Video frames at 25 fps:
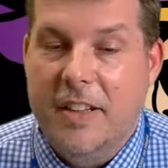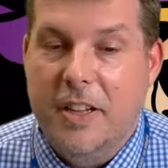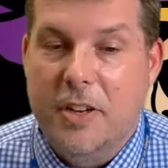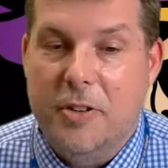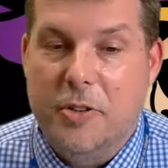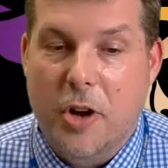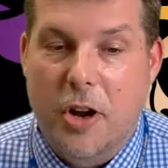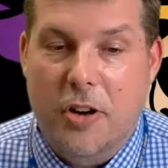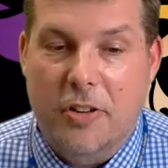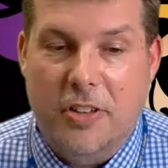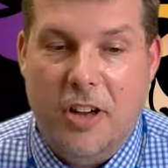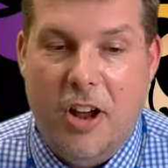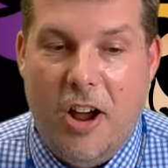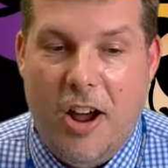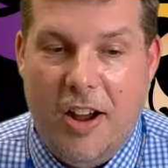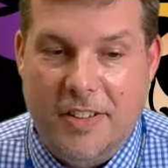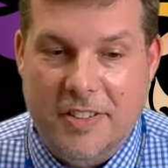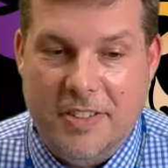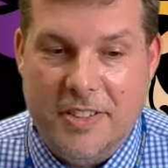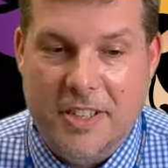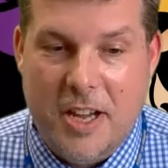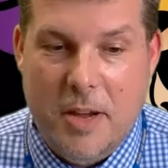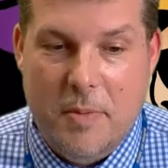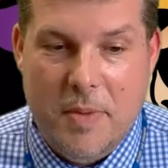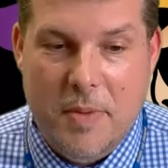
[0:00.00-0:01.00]
drug
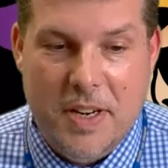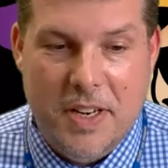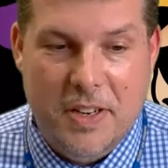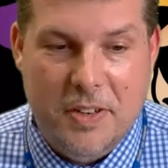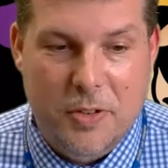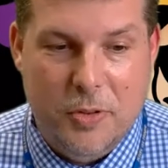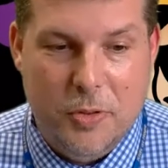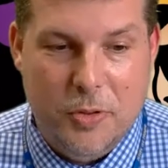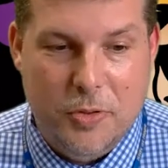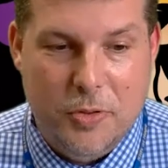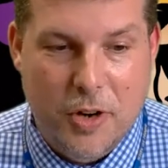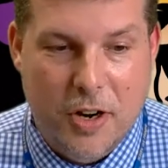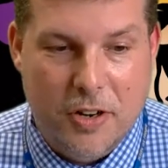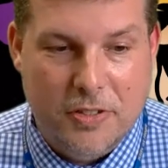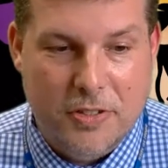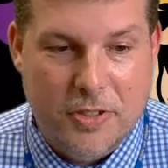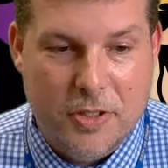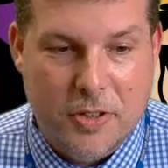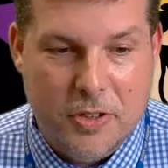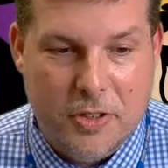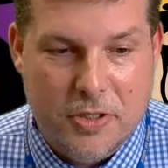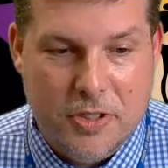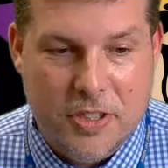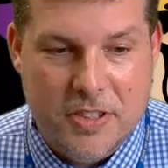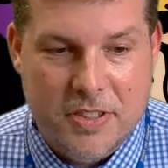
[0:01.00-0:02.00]
dogs come in and do drug
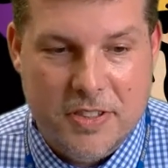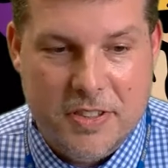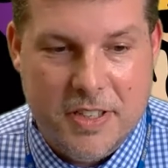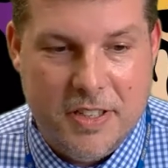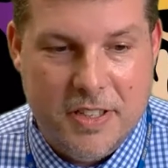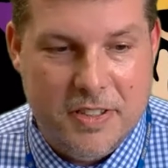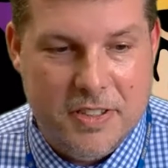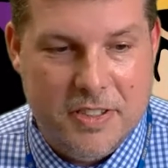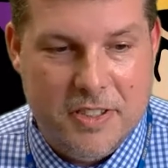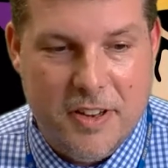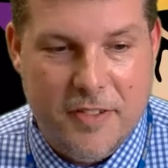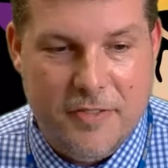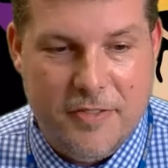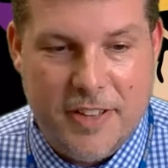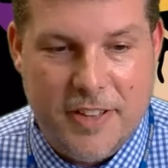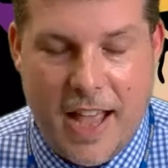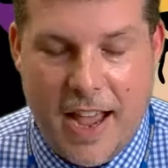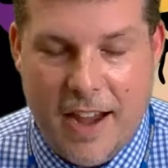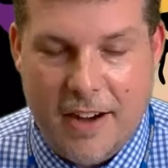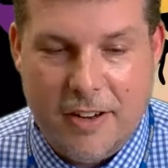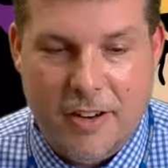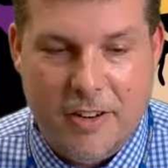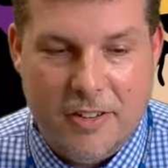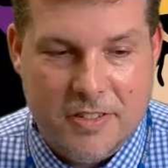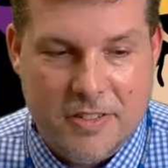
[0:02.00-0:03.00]
searches and sniff
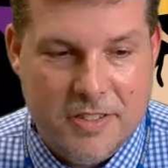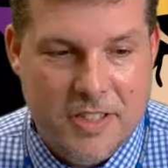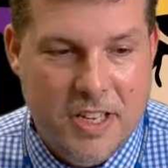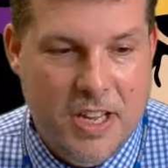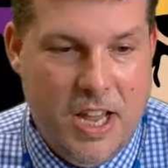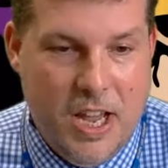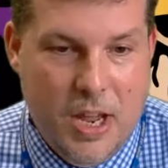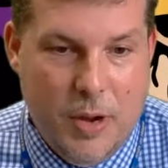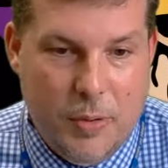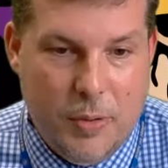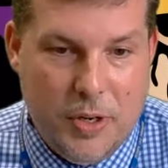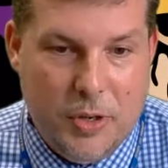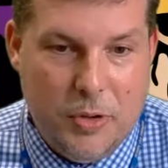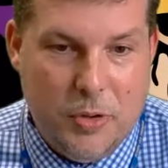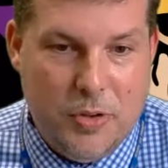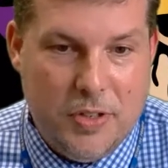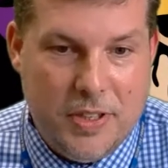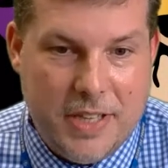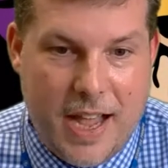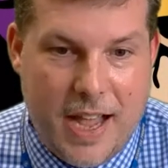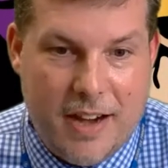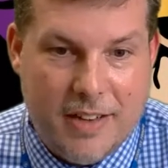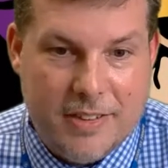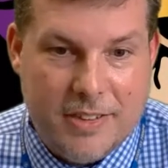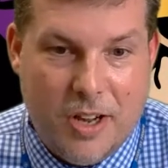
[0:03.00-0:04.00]
lockers, we do a
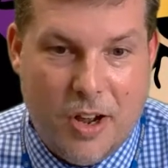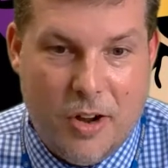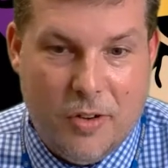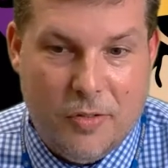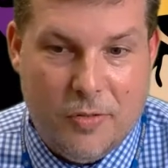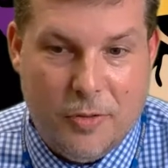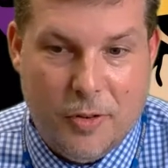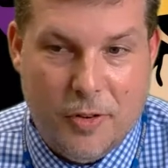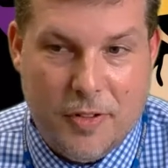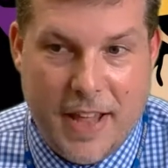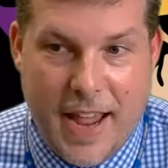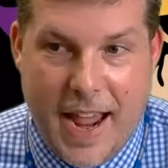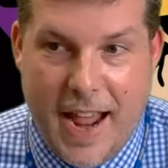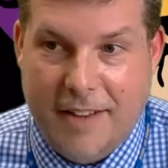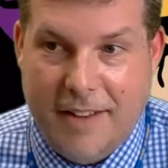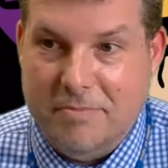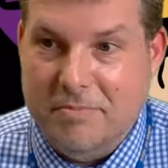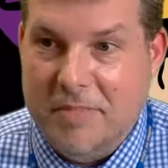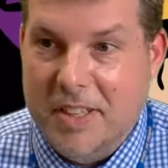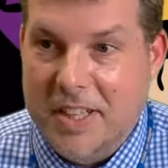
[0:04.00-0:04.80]
lockdown for that.